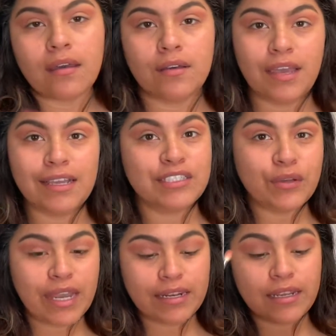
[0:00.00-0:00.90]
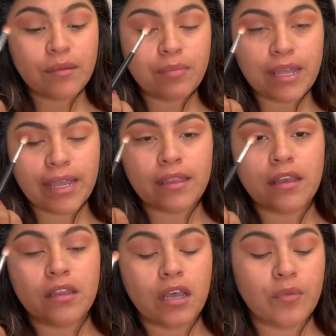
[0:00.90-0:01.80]
Okay, so I did apply
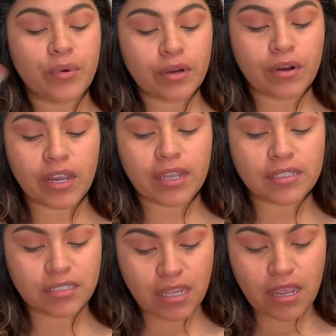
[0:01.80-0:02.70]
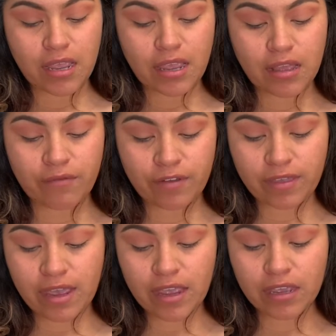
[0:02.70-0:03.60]
that on the upper crease, and for
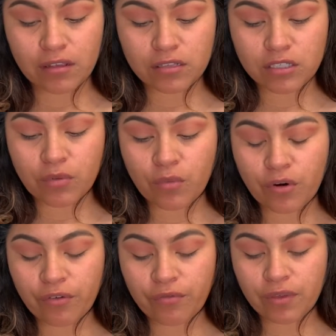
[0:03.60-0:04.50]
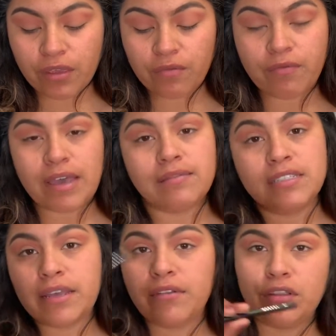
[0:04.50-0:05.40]
that I used the Morphe
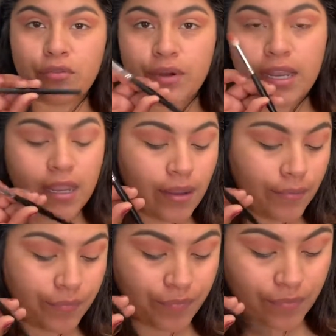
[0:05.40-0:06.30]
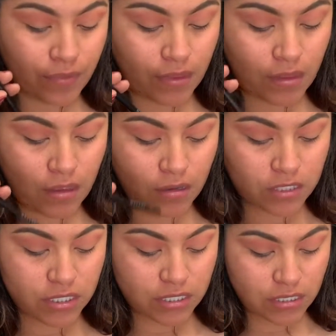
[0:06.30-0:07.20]
573,
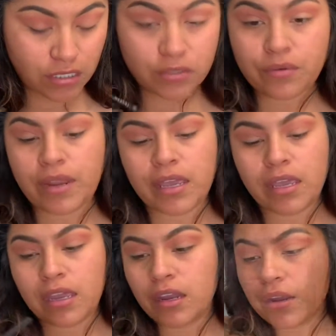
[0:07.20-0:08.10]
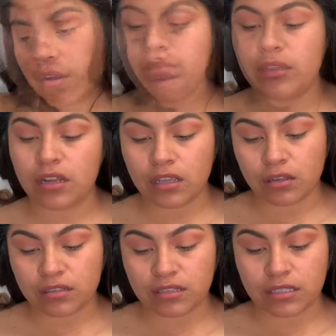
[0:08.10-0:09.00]
which is this one right here. So I'm gonna
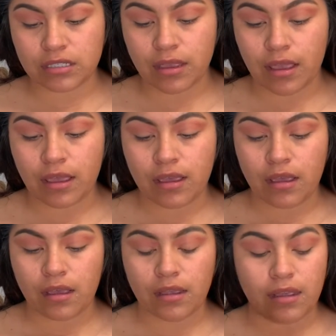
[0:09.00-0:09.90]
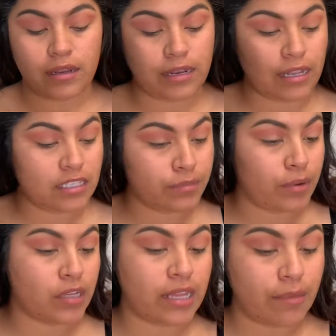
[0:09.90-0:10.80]
use this NYX
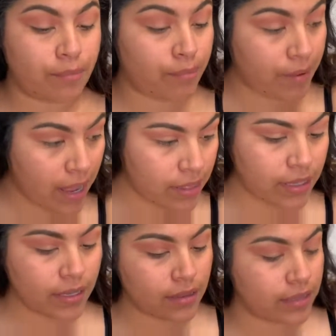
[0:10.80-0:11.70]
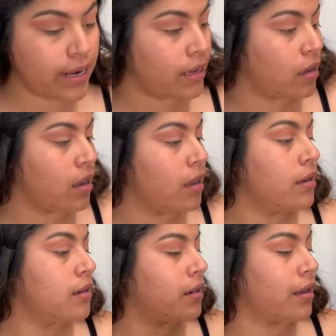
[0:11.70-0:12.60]
birthday palette that I got